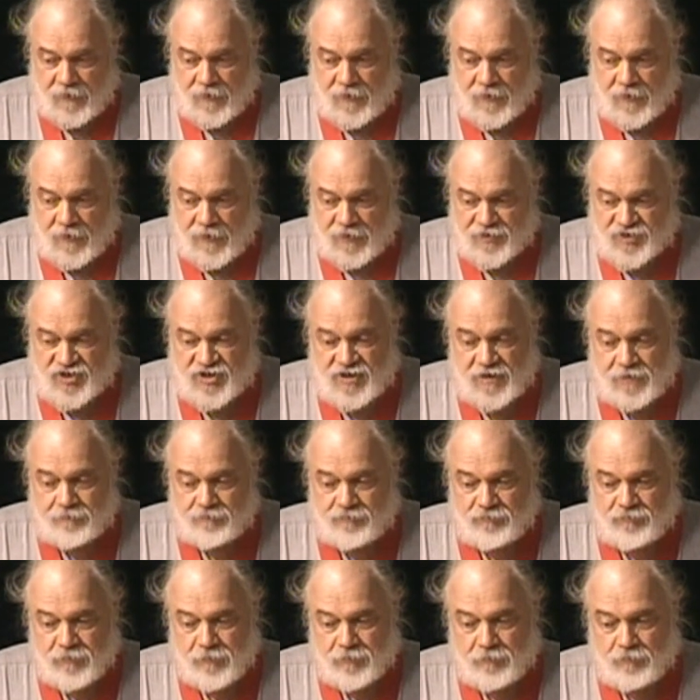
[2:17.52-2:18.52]
it
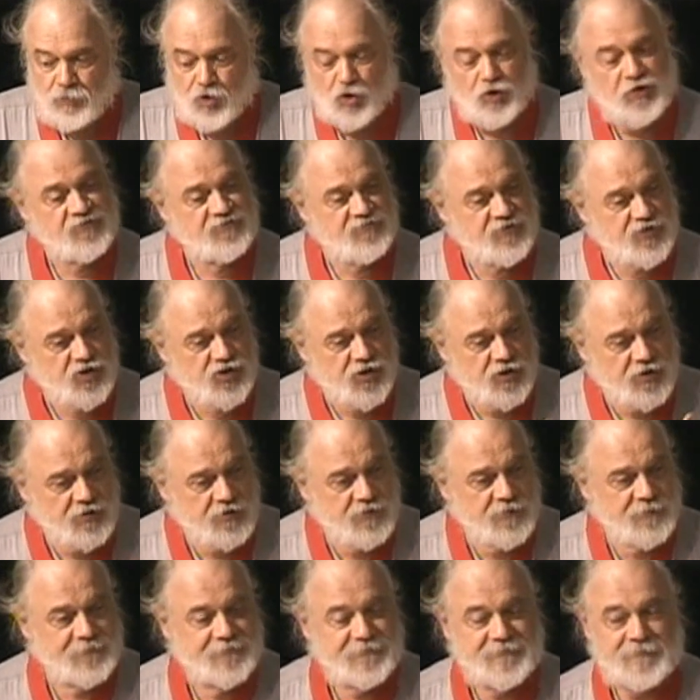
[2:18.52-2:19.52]
seemed more efficient
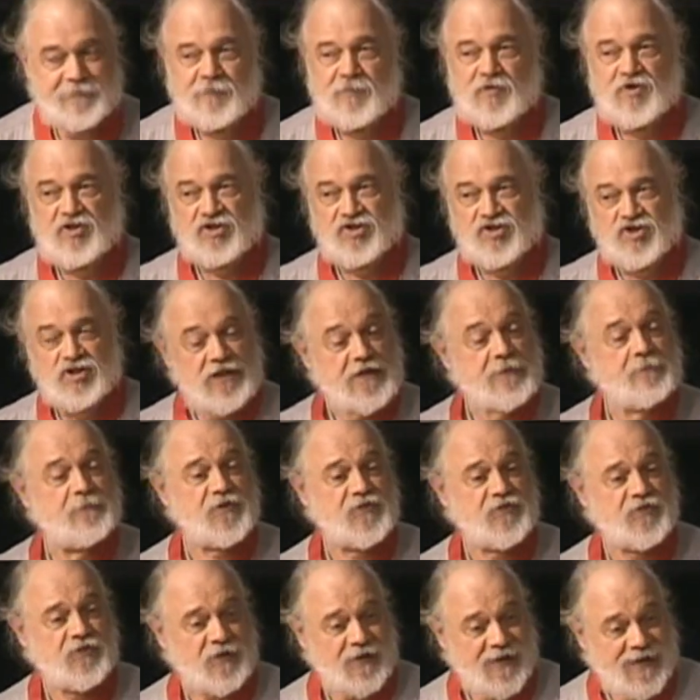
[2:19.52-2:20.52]
to sleep
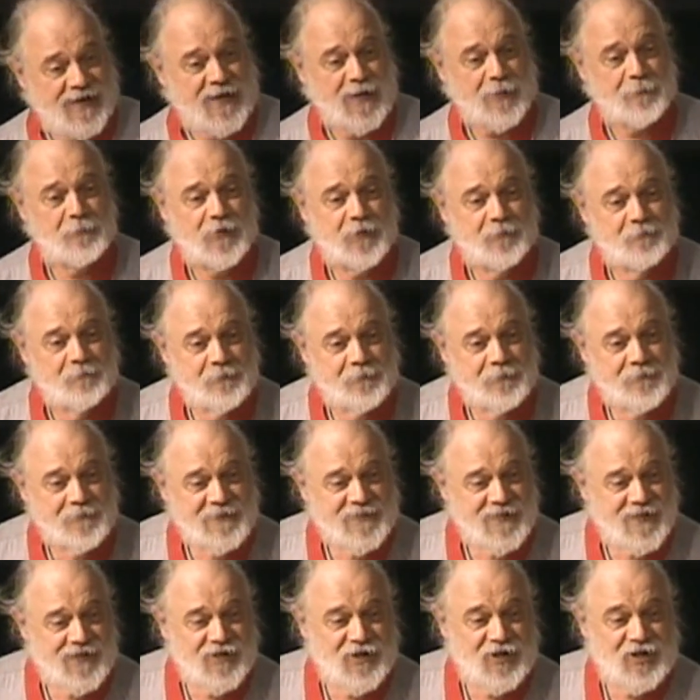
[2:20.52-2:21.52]
at the lab
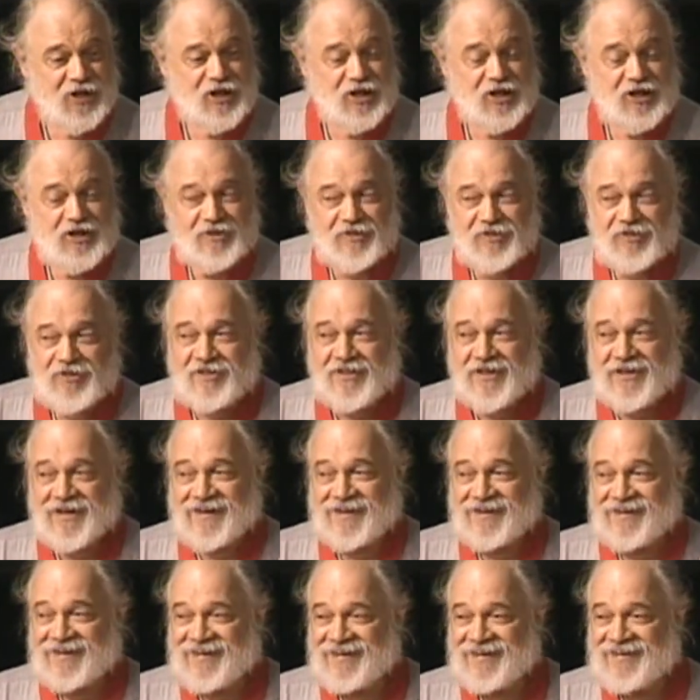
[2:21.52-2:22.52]

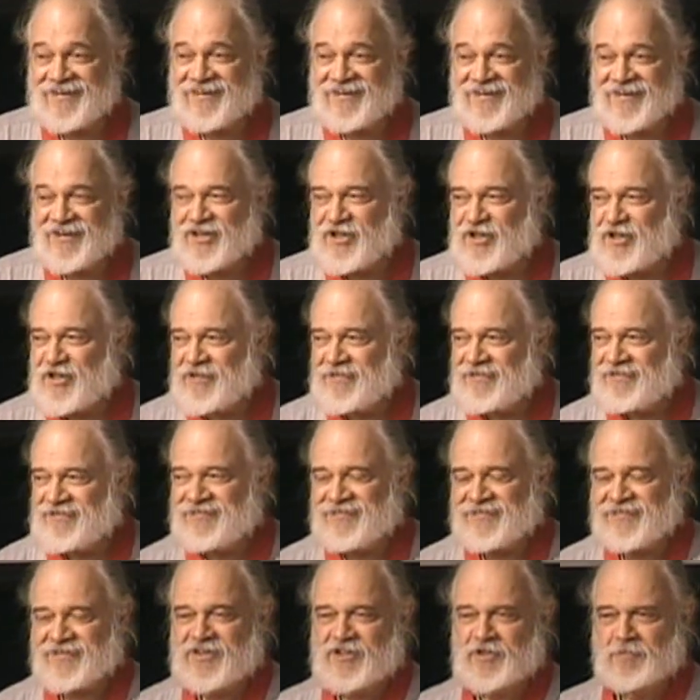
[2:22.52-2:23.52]
than
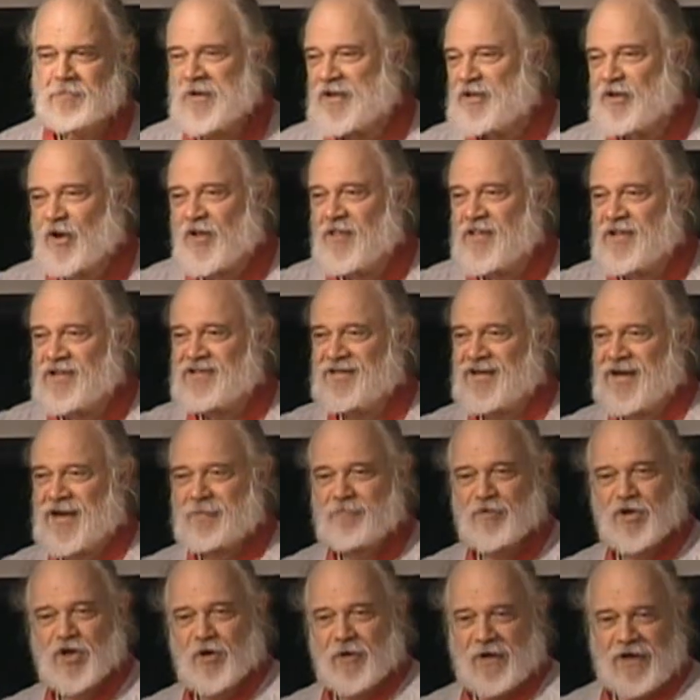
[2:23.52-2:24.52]
spend all that
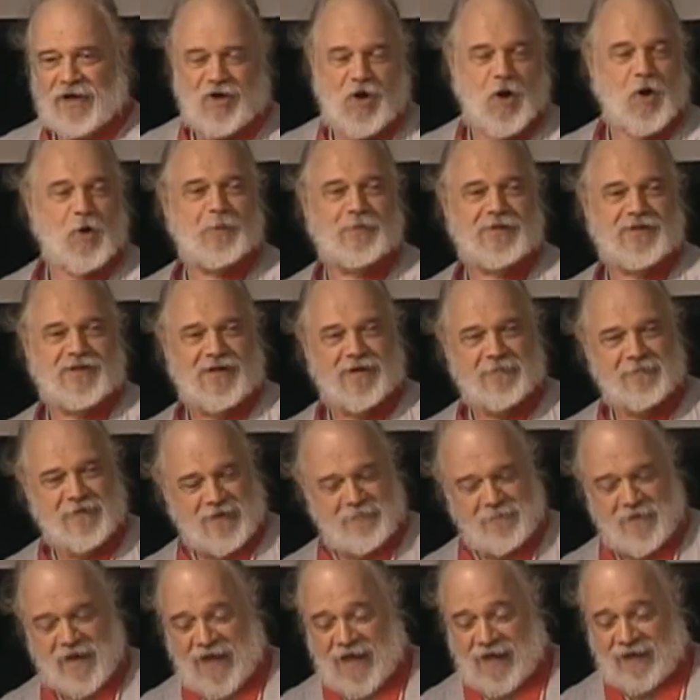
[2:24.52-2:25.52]
time going home and coming
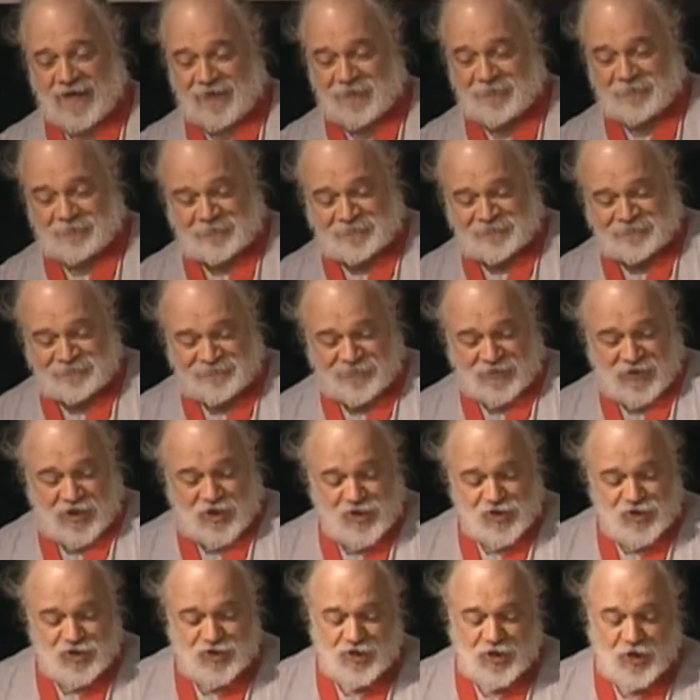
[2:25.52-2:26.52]
back.
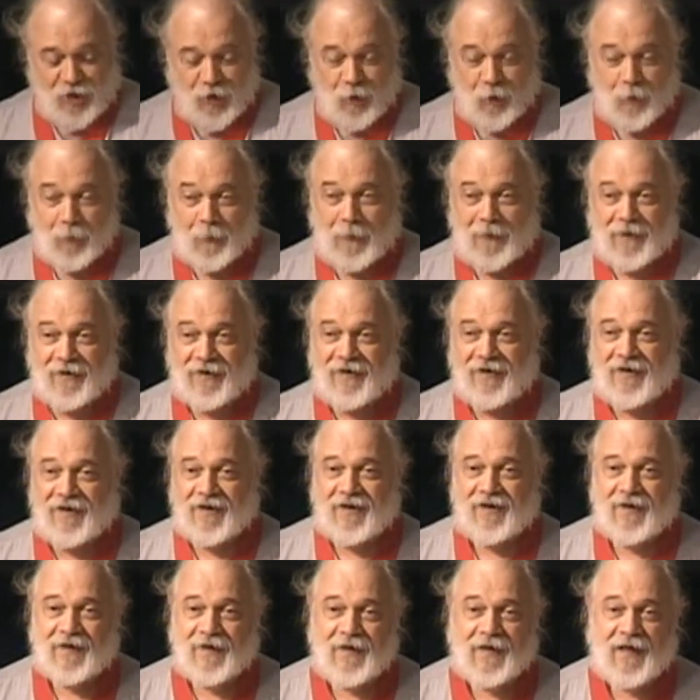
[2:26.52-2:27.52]
So
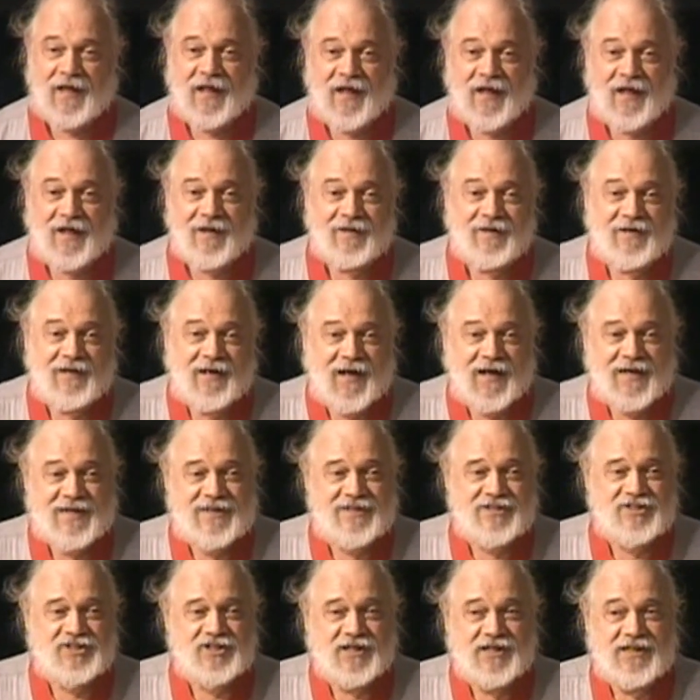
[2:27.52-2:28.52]
I
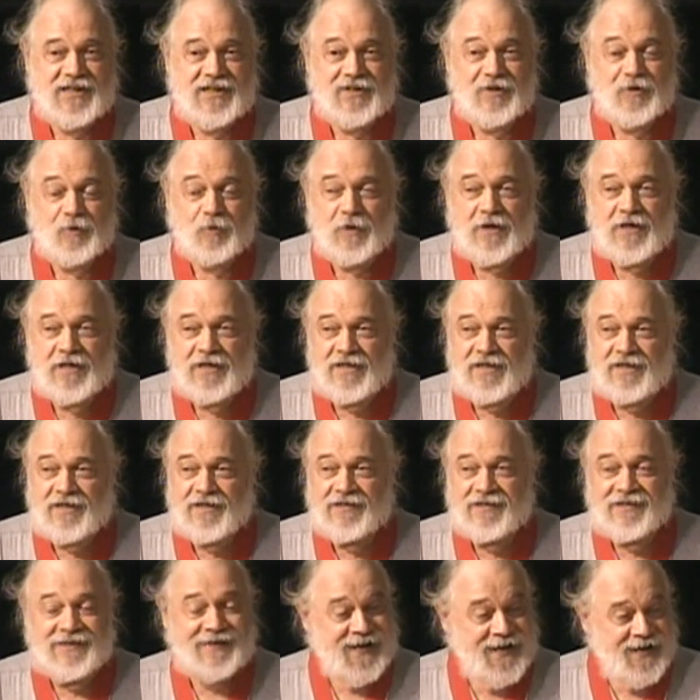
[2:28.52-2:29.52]
decided we needed
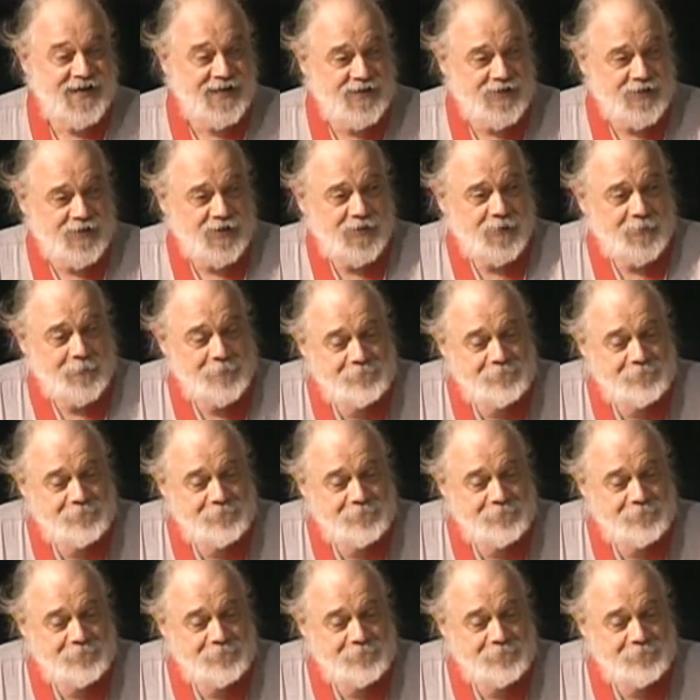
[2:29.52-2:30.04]
an attic.